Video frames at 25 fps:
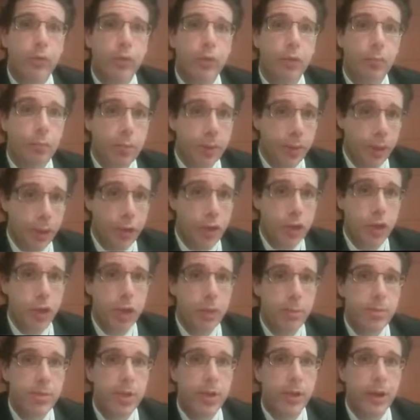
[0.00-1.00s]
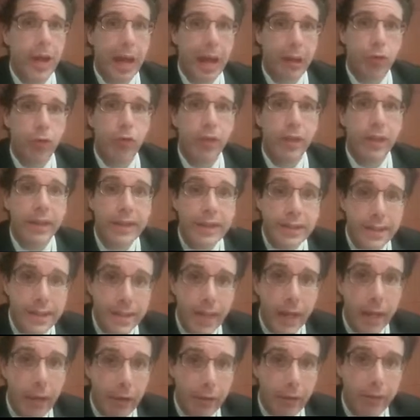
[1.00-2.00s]
for British ships are actually
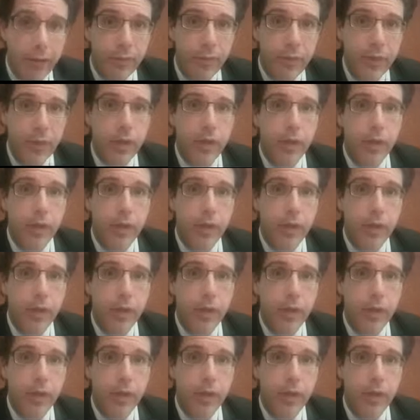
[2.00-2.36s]
safe